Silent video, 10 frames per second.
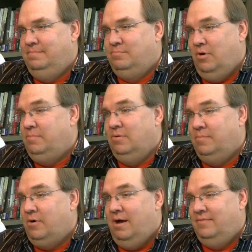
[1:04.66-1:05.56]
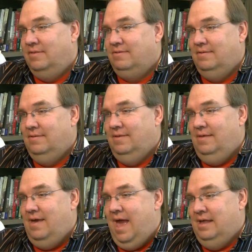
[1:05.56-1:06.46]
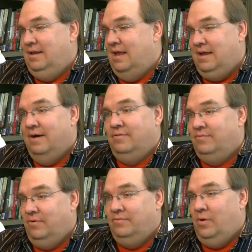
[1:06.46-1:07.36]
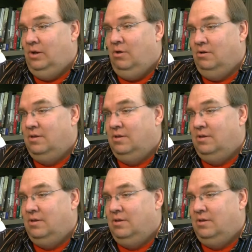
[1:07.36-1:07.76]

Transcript: premier of the province. And, and governed for a very long